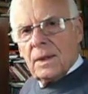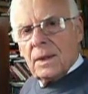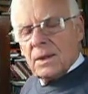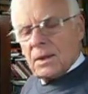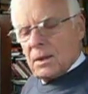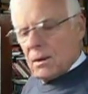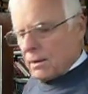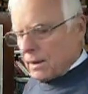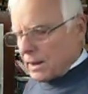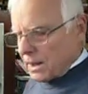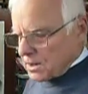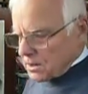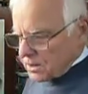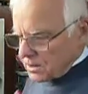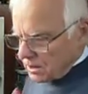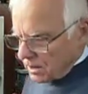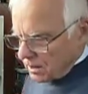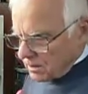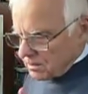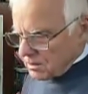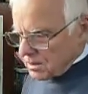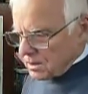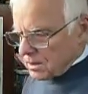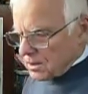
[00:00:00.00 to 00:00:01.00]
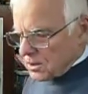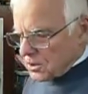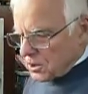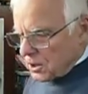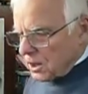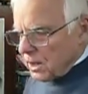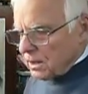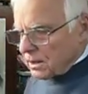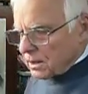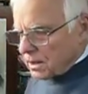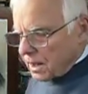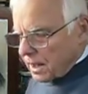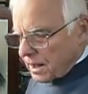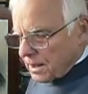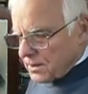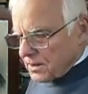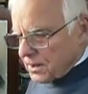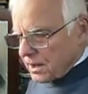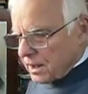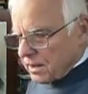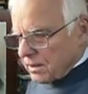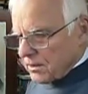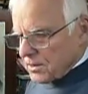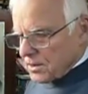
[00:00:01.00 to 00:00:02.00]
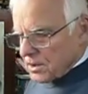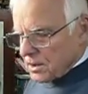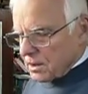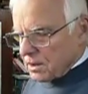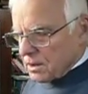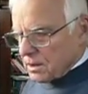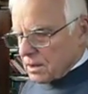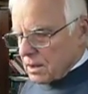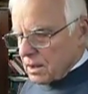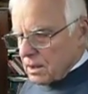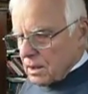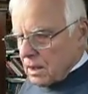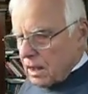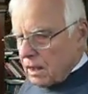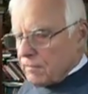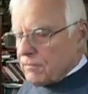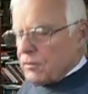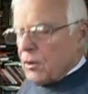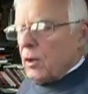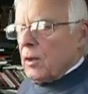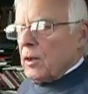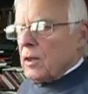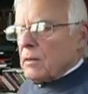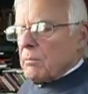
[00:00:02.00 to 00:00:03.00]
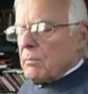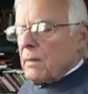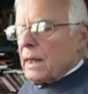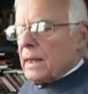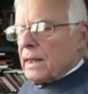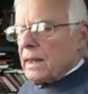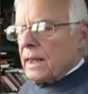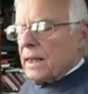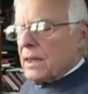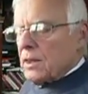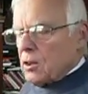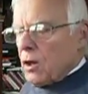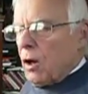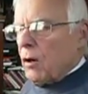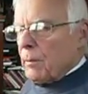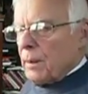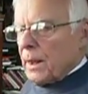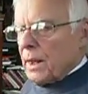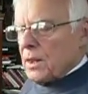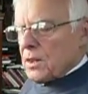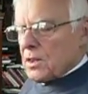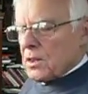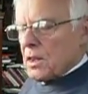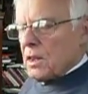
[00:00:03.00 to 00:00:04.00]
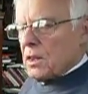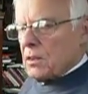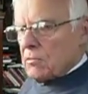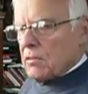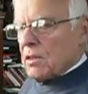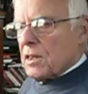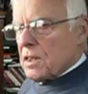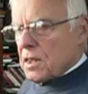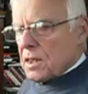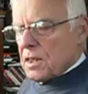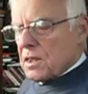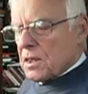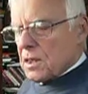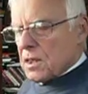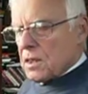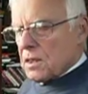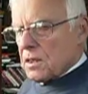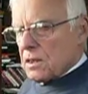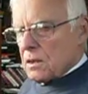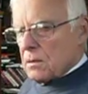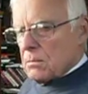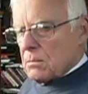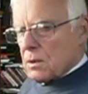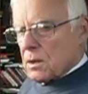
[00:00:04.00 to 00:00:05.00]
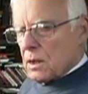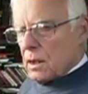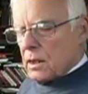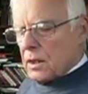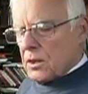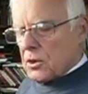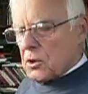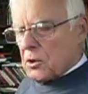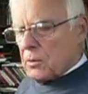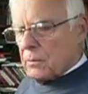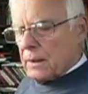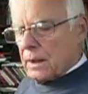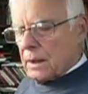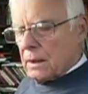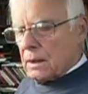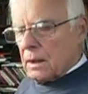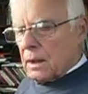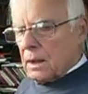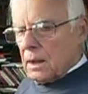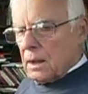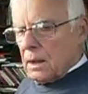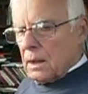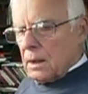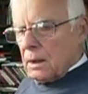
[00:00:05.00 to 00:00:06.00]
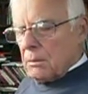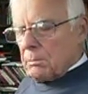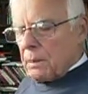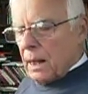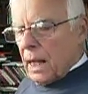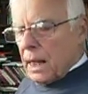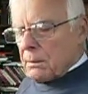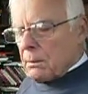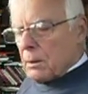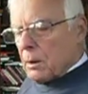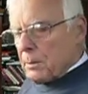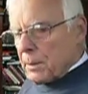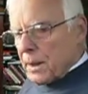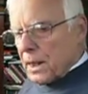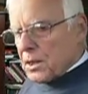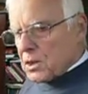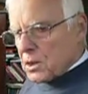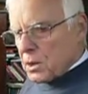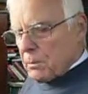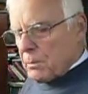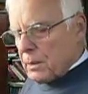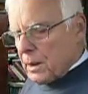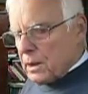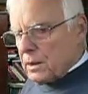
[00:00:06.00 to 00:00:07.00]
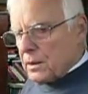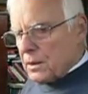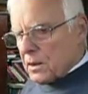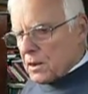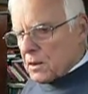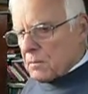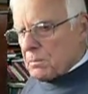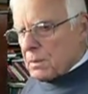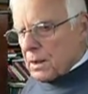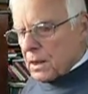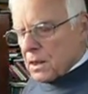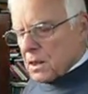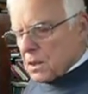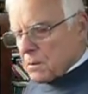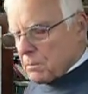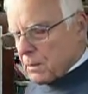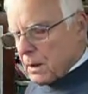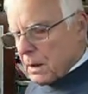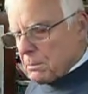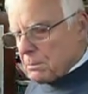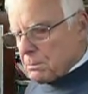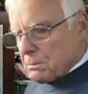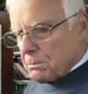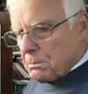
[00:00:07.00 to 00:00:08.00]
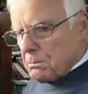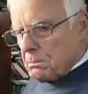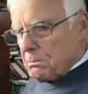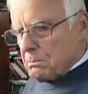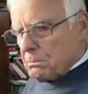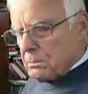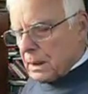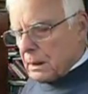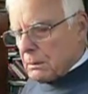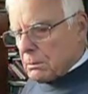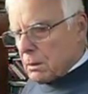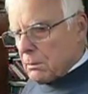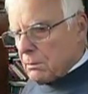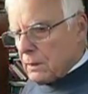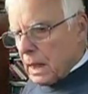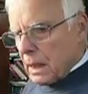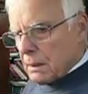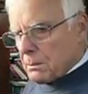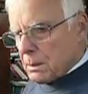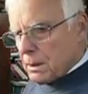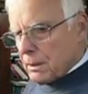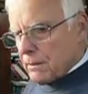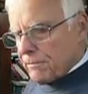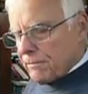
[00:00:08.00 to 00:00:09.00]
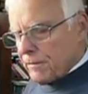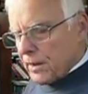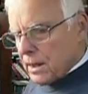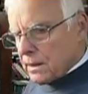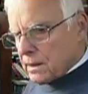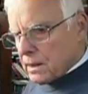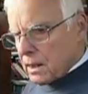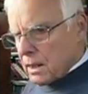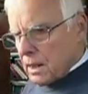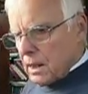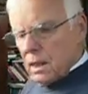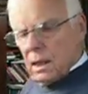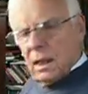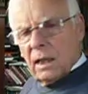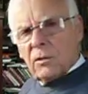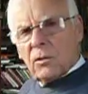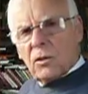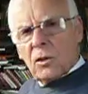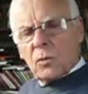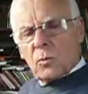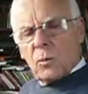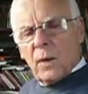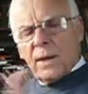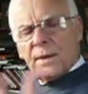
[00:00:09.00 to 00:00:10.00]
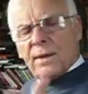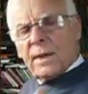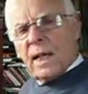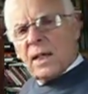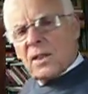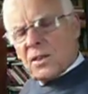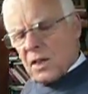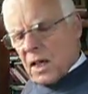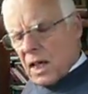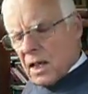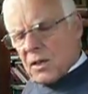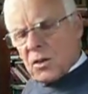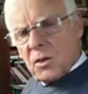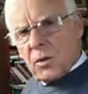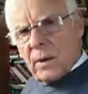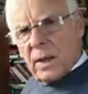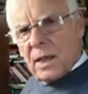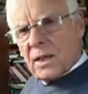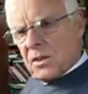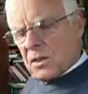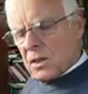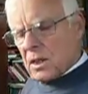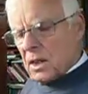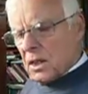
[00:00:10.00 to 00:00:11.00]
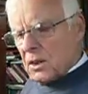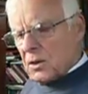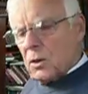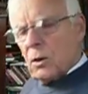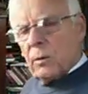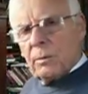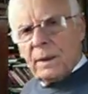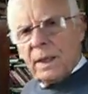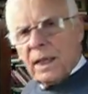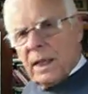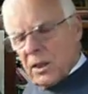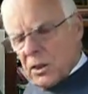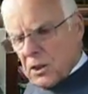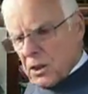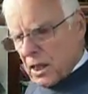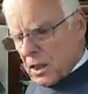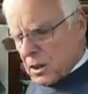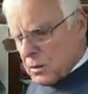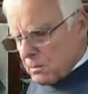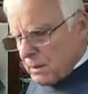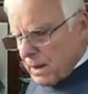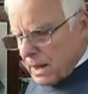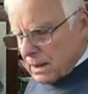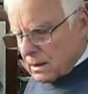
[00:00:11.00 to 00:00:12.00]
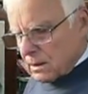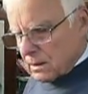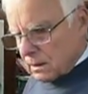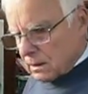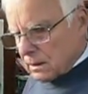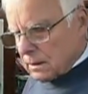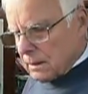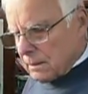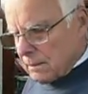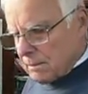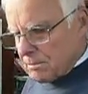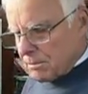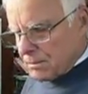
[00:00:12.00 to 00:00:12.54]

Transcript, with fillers: So let's not shield ourselves and avoid making comments and criticisms and issuing Bible based opinions because we, people might be offended. And of course, when they say to us, you're being judgmental,